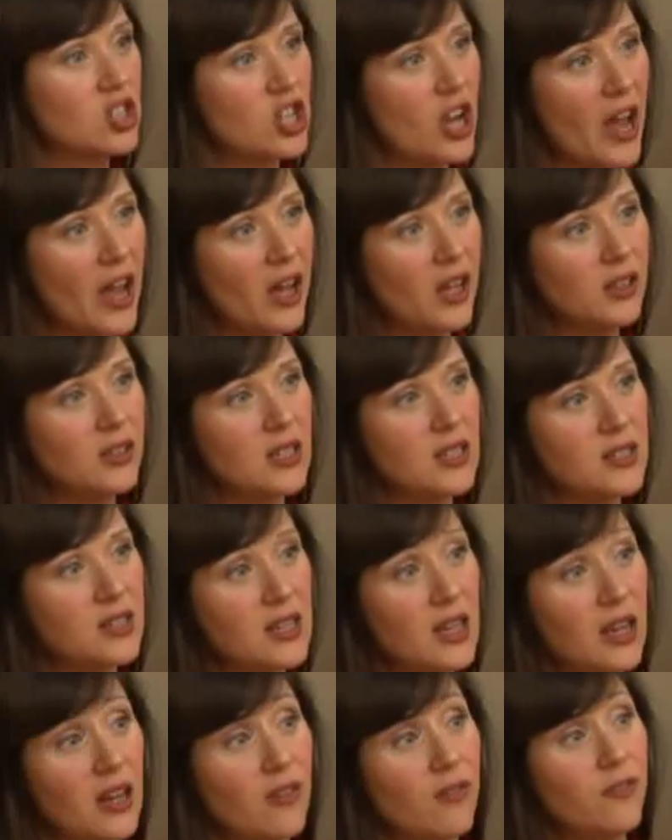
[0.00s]
child is
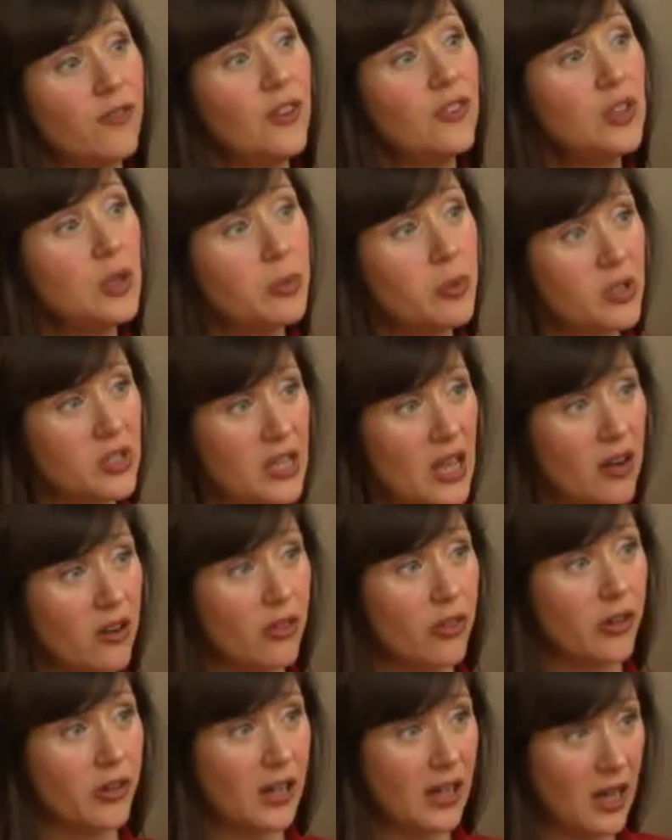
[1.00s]
hitting 50%
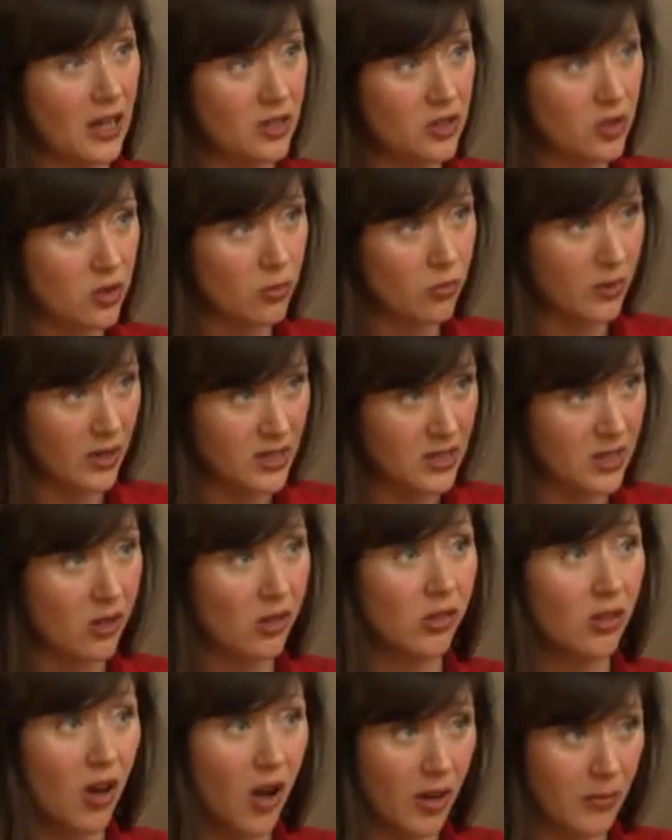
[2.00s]
of their cancer risk
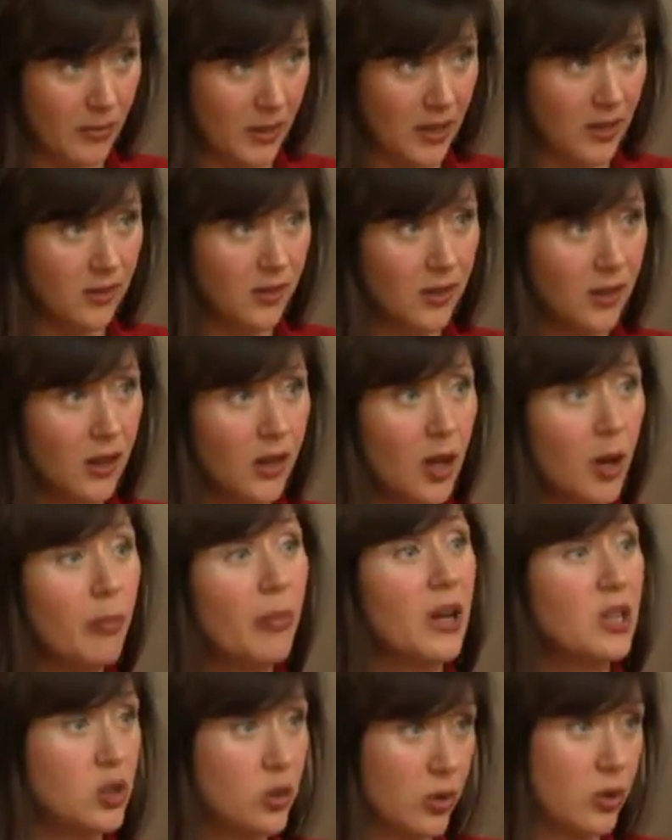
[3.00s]
allotment
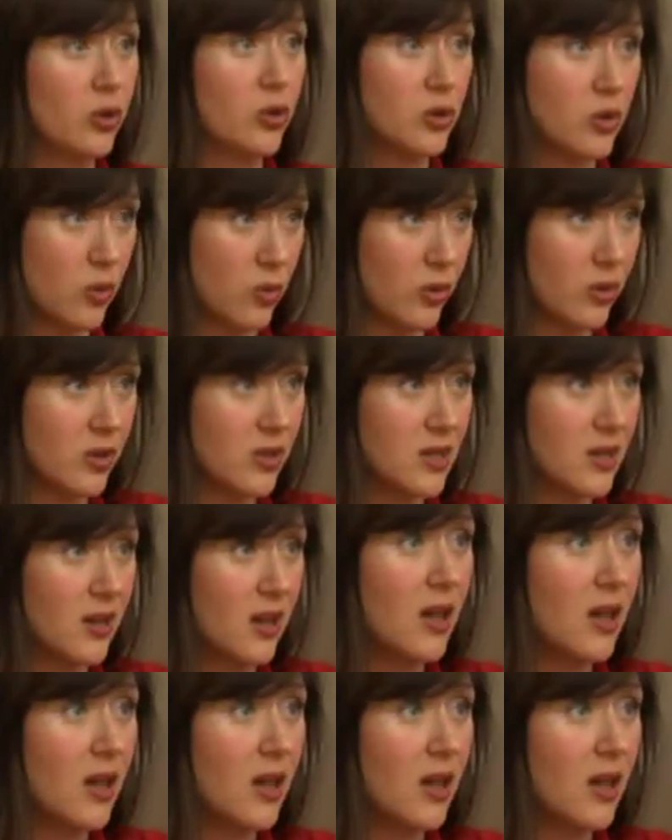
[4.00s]
by 2 years old